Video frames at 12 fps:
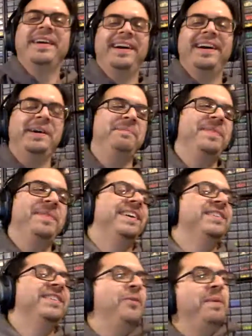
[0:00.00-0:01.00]

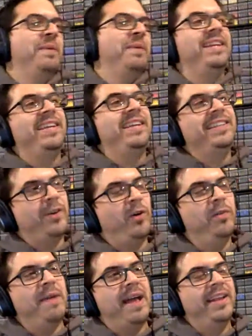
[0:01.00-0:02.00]
But he
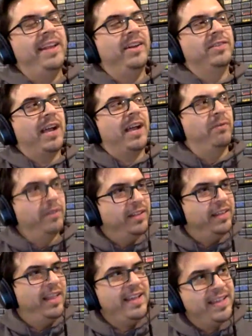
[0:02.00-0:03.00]
told Matt, he goes, I really
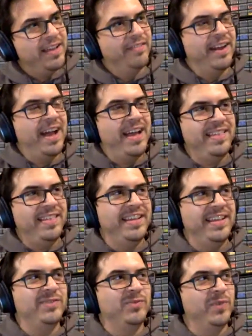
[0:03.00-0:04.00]
like Kevin. I think
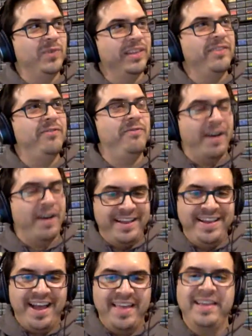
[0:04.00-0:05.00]
he's really funny.
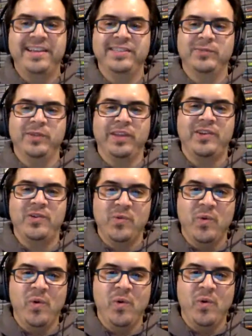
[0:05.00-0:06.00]
I think he's really
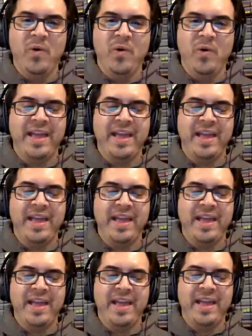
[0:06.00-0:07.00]
cool. And you know what?
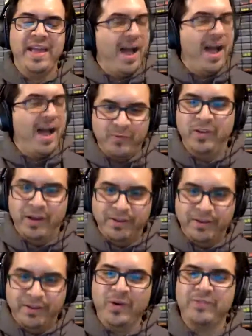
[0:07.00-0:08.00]
I would love
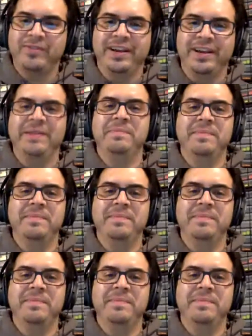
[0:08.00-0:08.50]
to work for him.